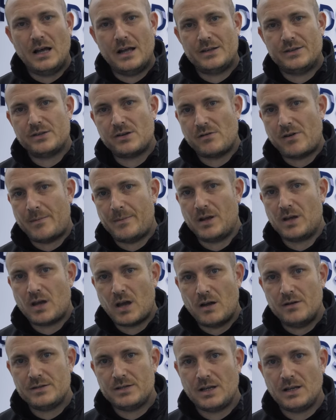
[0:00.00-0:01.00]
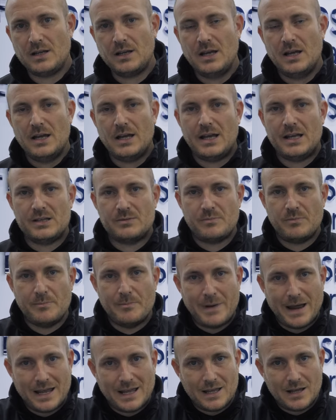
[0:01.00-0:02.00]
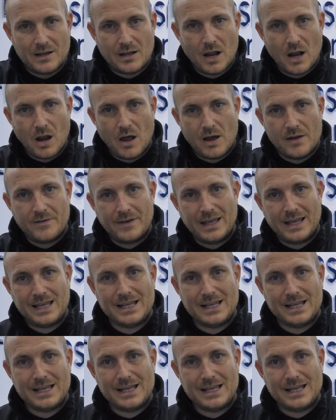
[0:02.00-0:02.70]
and ceramic coating is making life